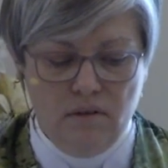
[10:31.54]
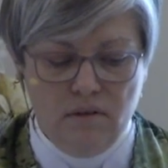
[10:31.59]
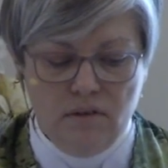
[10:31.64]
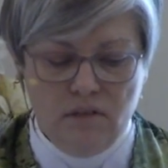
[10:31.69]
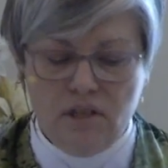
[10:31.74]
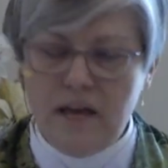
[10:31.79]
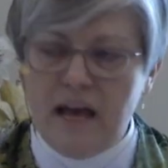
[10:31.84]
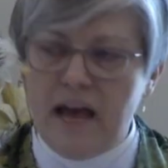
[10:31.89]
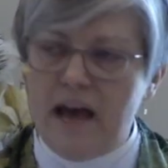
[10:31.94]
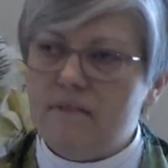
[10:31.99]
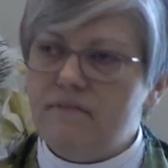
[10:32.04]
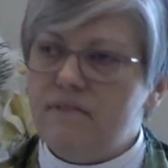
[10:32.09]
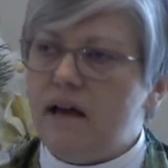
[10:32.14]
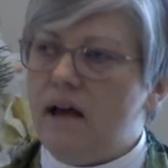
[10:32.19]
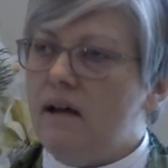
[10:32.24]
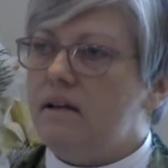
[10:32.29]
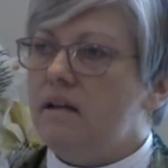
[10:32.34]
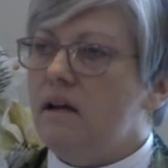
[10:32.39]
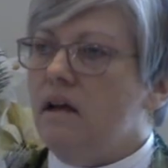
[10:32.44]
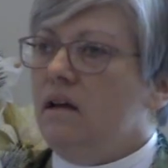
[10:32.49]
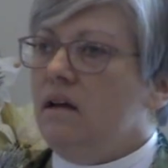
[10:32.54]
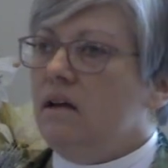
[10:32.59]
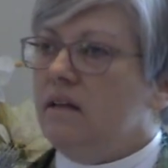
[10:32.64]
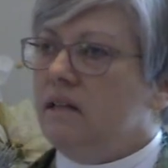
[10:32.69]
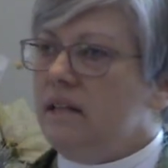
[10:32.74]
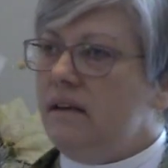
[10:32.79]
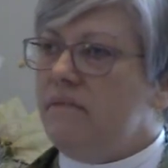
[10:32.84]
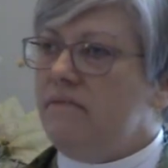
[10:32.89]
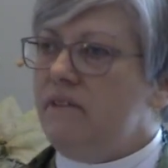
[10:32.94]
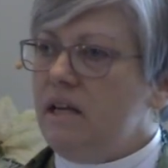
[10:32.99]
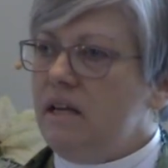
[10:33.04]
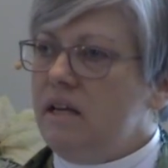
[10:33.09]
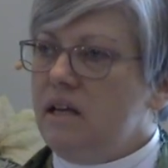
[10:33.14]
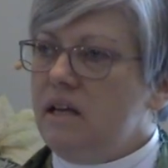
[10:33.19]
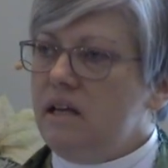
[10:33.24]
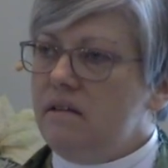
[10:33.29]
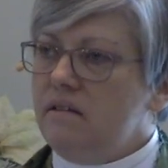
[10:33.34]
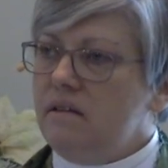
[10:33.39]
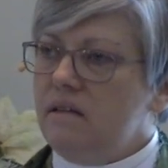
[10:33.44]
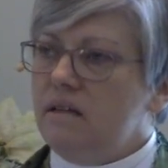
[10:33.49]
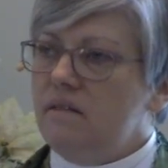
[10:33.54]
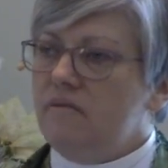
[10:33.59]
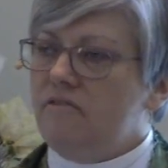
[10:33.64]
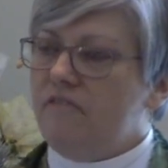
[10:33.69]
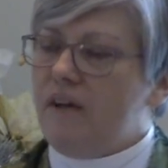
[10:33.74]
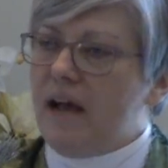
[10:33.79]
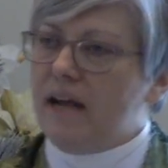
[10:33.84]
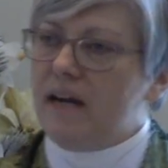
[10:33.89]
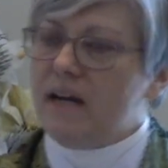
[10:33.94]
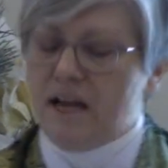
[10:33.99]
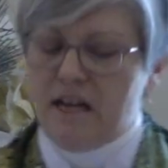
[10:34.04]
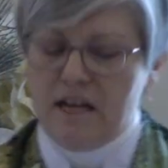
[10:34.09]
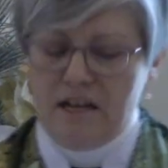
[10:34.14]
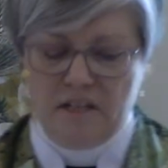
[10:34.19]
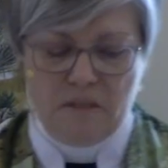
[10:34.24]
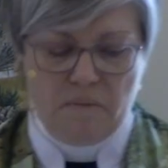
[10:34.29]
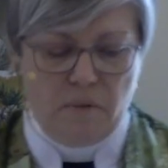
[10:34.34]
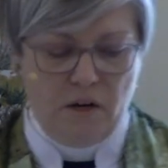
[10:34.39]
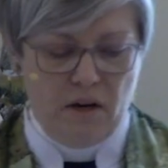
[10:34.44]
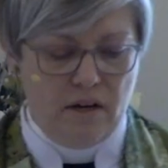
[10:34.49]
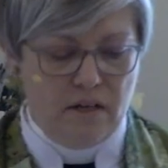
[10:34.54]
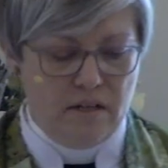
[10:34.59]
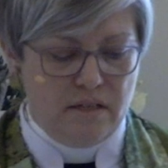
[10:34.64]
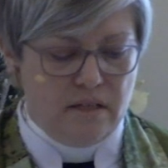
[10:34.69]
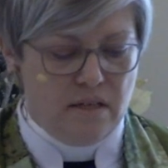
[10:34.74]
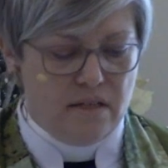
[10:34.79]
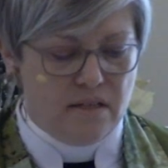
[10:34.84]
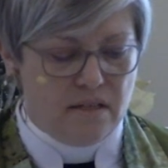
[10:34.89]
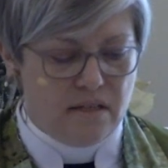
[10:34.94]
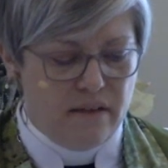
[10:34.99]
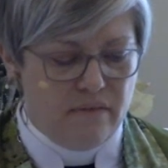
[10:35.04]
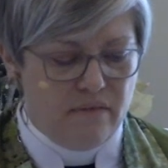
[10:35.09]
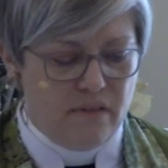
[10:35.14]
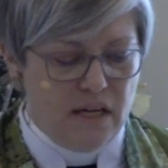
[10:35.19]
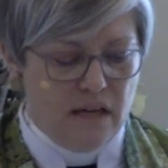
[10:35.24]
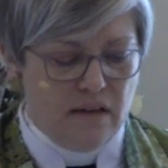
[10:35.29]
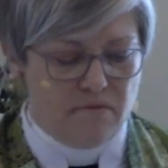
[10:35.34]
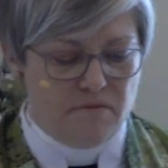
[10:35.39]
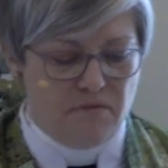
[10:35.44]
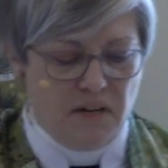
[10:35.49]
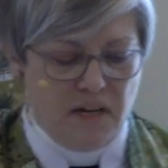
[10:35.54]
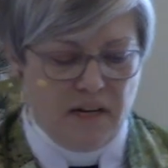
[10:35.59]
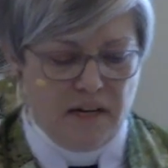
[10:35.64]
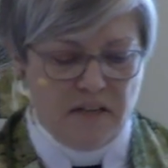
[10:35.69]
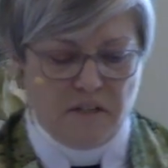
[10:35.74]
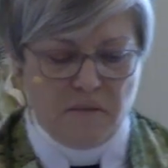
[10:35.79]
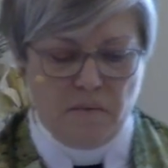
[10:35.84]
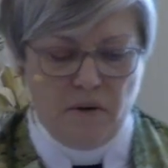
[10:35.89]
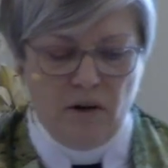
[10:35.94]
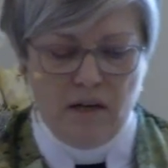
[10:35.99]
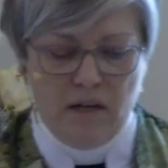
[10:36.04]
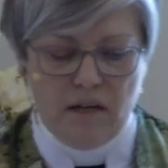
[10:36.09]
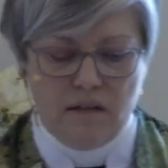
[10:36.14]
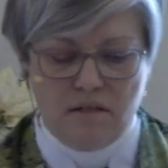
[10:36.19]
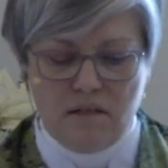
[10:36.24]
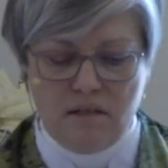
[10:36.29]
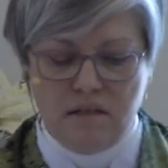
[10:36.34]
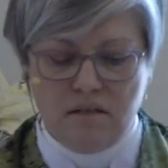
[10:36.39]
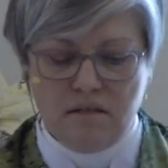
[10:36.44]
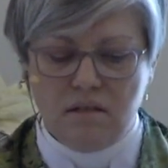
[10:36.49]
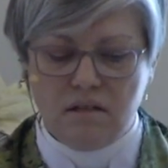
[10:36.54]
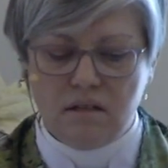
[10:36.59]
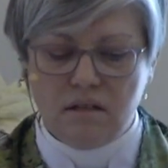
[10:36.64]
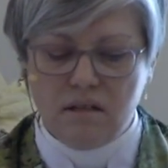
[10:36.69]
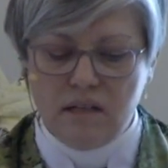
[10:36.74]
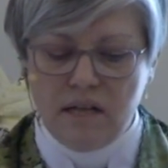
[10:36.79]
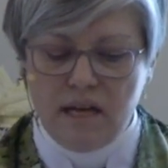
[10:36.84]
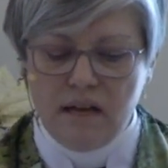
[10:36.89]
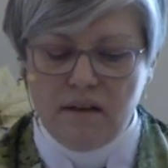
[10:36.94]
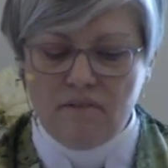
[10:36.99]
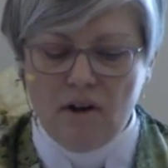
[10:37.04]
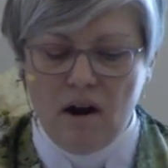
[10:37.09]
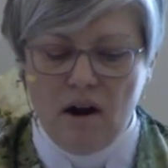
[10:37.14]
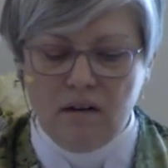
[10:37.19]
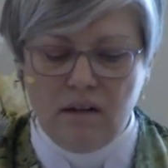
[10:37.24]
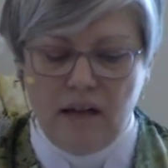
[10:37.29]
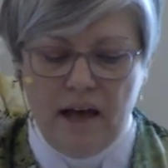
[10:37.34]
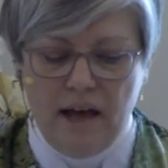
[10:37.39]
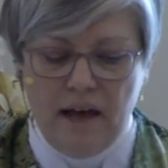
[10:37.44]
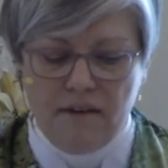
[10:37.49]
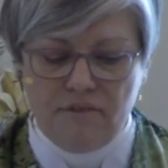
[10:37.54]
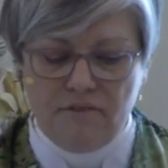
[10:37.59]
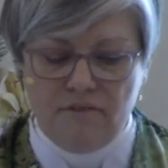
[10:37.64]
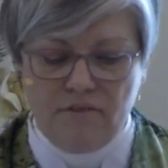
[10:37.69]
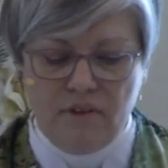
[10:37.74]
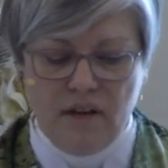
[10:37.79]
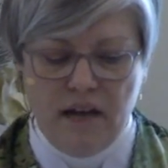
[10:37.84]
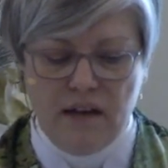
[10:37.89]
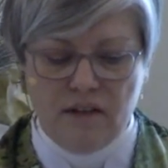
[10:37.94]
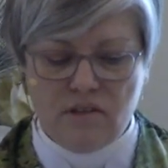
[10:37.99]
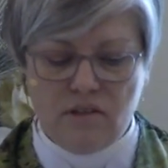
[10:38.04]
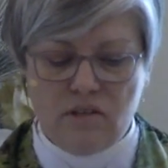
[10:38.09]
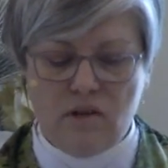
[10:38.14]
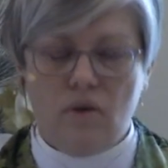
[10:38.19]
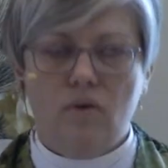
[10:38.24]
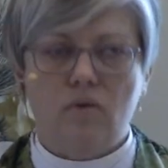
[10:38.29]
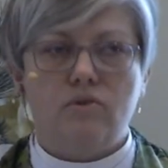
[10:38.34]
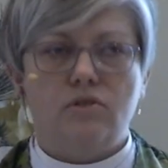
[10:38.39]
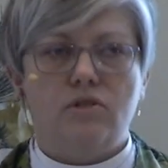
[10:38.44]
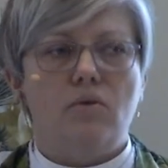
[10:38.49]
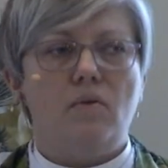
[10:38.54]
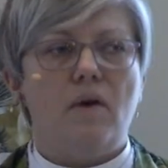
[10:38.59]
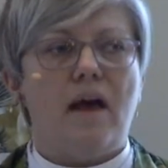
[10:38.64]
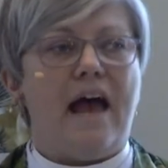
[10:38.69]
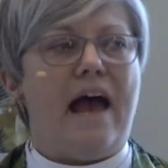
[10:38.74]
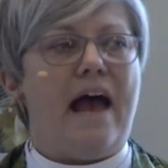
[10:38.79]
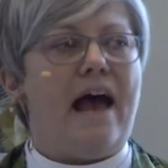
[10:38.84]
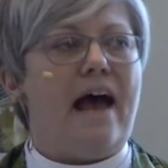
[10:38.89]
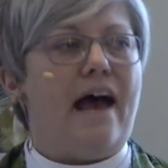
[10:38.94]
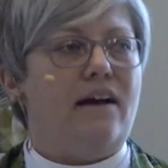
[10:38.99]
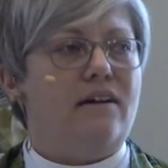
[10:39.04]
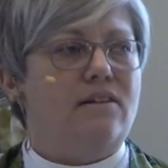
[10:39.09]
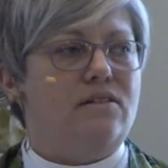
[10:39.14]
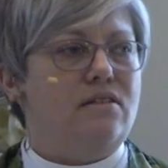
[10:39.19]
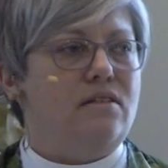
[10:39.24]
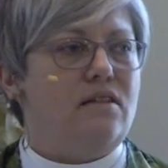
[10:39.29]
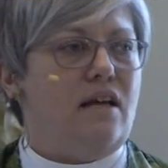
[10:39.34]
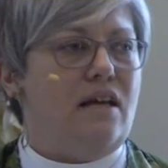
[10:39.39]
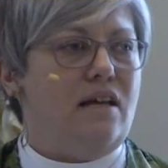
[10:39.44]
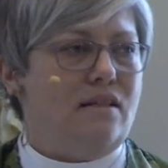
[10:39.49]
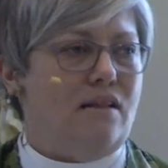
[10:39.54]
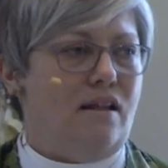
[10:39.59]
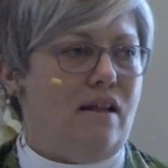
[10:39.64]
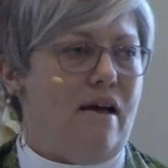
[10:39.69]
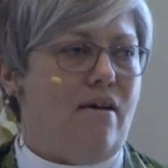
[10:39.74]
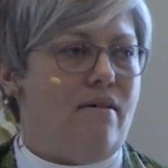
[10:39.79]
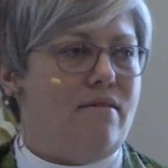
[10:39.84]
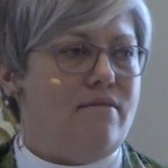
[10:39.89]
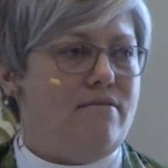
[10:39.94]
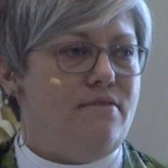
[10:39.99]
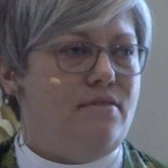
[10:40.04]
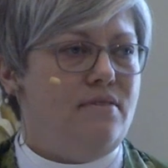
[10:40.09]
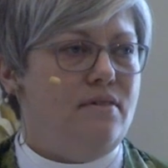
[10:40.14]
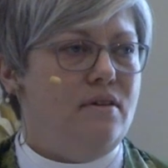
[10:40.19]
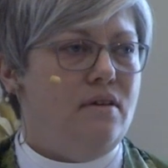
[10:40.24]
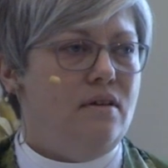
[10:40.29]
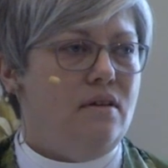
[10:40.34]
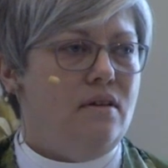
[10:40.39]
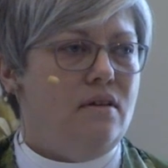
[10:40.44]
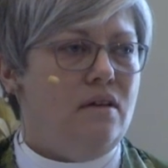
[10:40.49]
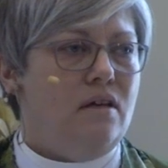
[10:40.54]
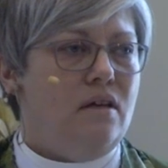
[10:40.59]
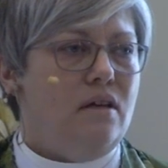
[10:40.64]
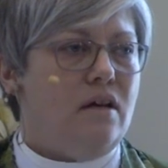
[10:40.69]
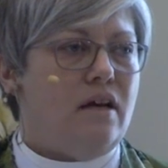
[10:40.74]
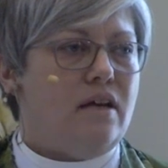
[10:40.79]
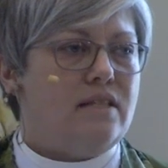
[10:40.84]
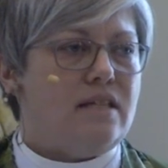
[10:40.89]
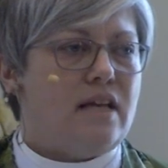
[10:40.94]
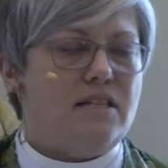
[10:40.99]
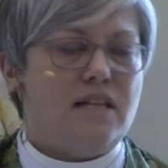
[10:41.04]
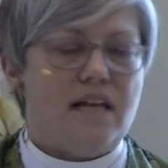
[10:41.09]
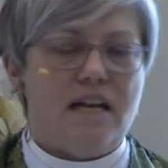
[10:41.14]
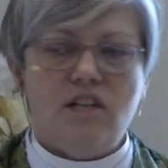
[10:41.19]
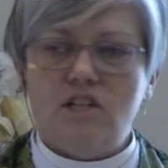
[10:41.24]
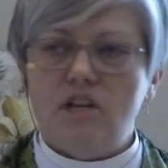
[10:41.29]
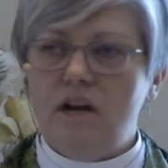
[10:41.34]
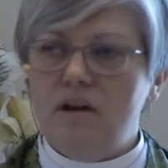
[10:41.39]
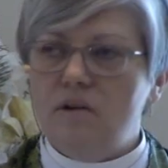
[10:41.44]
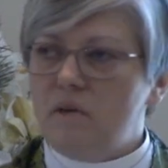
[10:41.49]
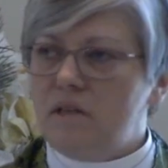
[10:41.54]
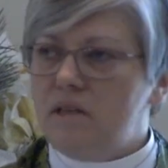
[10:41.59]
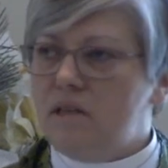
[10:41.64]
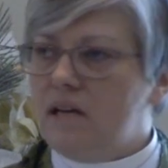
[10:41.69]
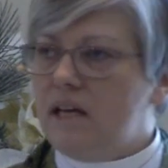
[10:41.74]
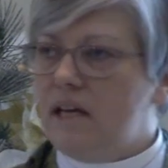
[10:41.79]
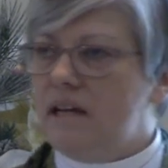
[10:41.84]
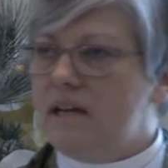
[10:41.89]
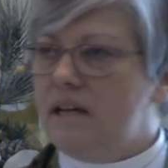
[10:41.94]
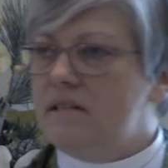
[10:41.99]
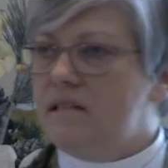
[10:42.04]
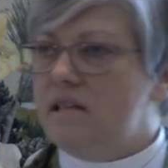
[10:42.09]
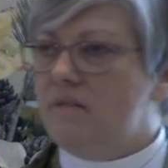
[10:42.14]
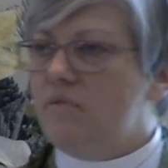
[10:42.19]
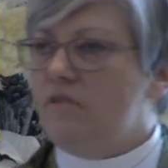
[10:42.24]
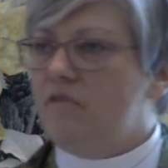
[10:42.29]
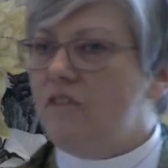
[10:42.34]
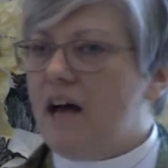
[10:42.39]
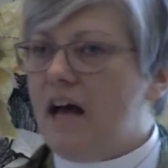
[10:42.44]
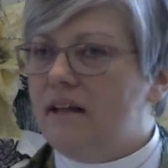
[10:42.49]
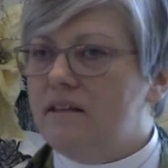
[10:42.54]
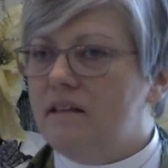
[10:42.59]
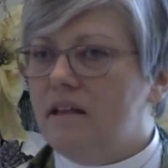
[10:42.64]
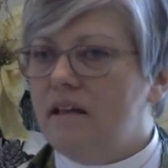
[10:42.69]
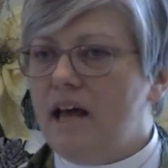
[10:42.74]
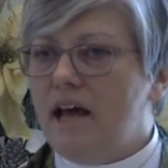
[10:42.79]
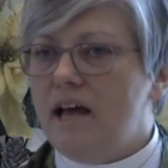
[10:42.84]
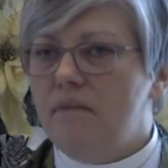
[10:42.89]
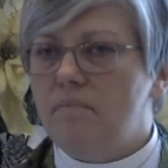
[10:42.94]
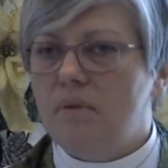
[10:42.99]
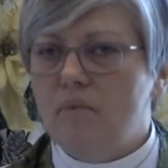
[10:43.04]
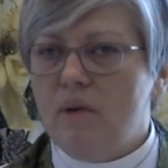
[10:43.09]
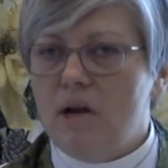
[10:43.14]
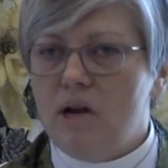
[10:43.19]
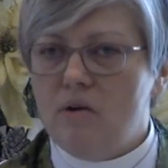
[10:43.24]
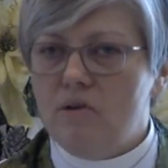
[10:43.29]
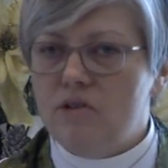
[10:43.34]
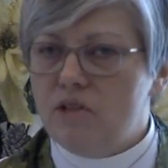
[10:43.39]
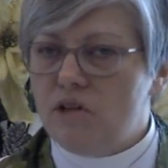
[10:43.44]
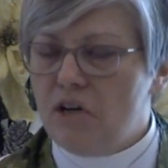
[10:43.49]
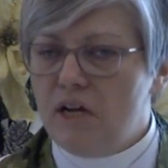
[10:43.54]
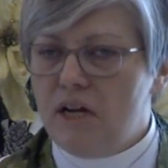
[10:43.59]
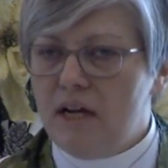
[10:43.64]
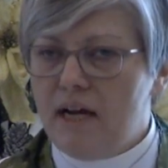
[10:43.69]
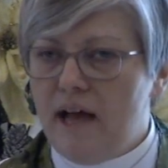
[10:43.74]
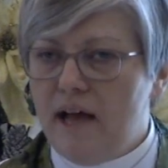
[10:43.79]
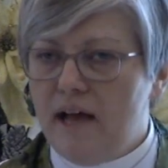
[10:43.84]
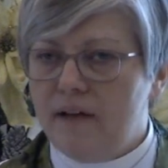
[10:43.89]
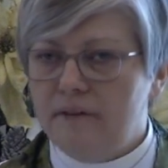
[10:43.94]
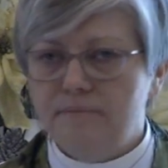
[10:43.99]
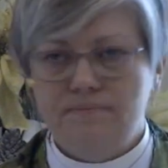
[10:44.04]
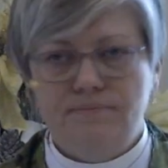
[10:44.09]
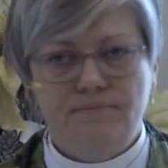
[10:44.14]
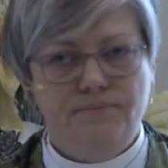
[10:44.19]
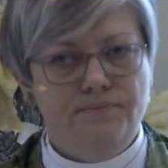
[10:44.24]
to have that living infinite experiences, living infinite experiences, to live our life as those who act in love. Because, as I shared with the kids, if we've got the light but we don't turn it on,